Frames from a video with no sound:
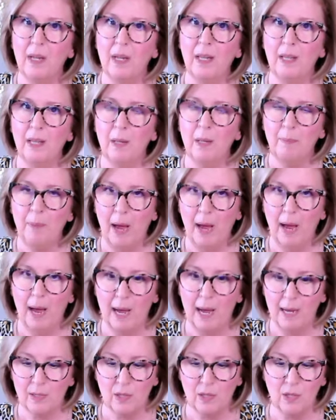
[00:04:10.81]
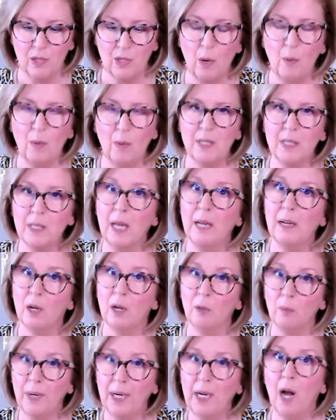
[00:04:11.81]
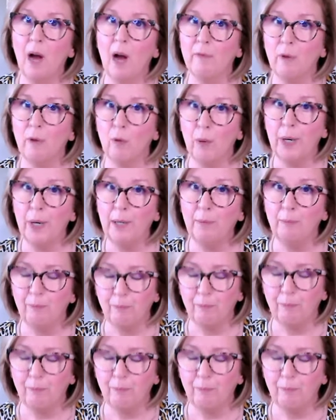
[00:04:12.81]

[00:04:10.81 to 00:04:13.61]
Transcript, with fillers: in the past. So it's like a recovery.